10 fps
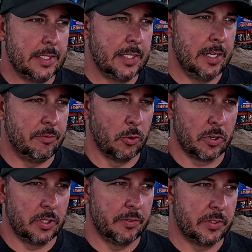a
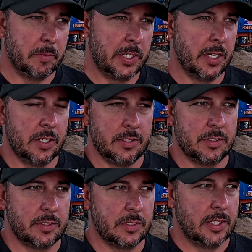forklift,
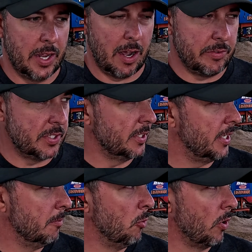because they obviously
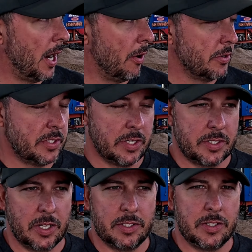get more hours than a
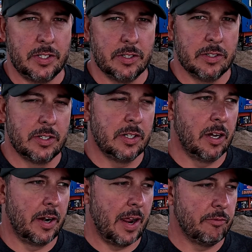skid steer
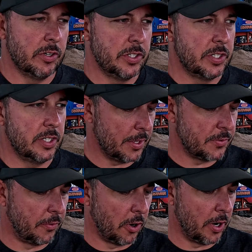on average. As
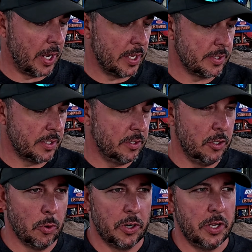far as
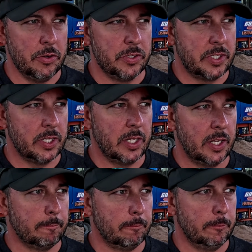new or used,
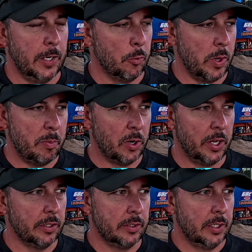we
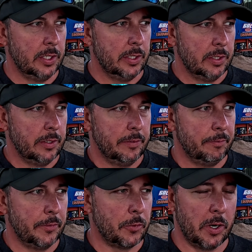put
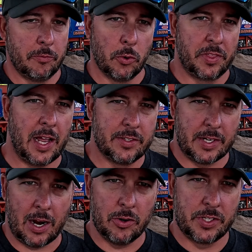3,000 or 4,000
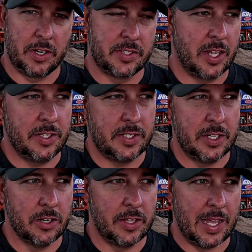hours on a skid
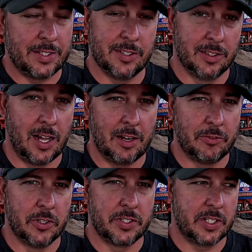steer, and that's a lot
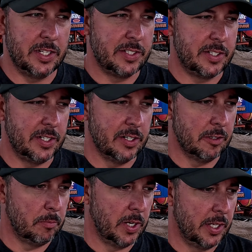for a skid steer,
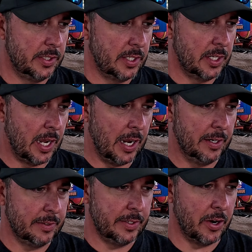but
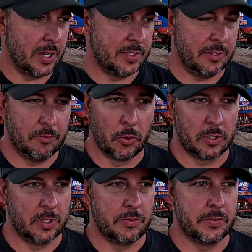I see
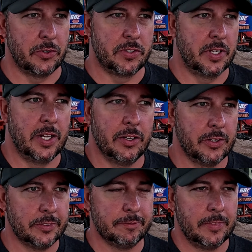forklifts for sale